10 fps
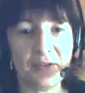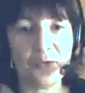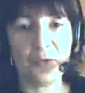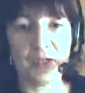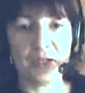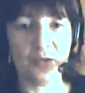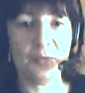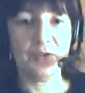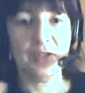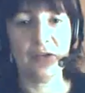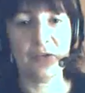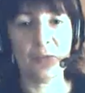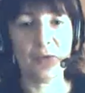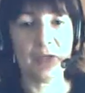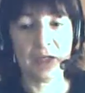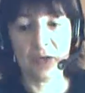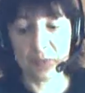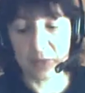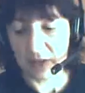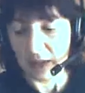another one comes and another one
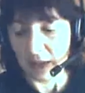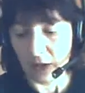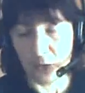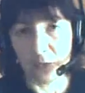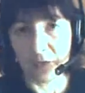comes and another